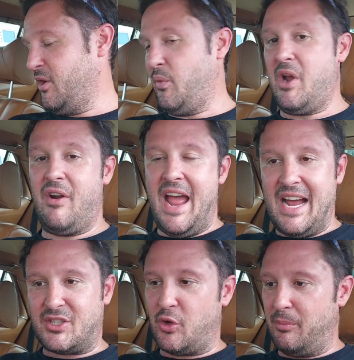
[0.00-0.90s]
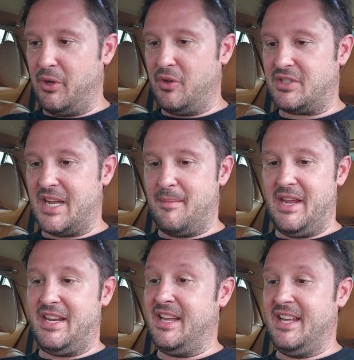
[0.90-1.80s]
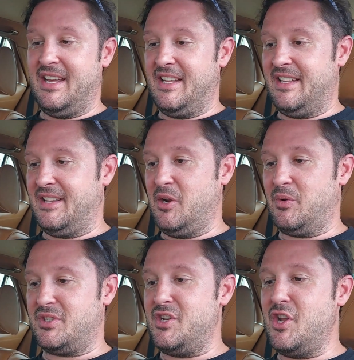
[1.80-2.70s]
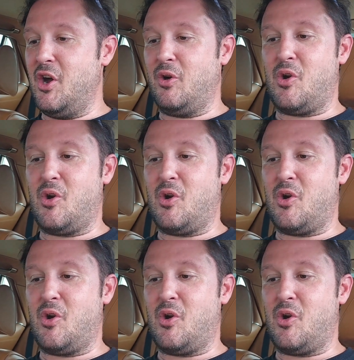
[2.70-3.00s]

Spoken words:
rear axle boots. I mean, there was no